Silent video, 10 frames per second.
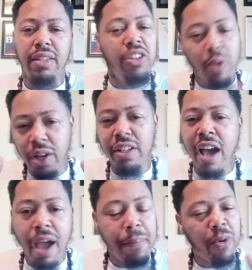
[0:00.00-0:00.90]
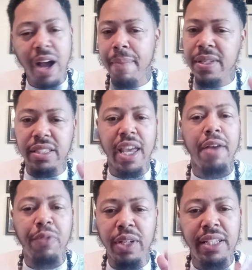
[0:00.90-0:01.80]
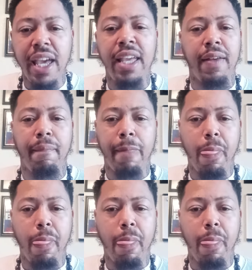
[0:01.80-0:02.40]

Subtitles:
You are not promised every day.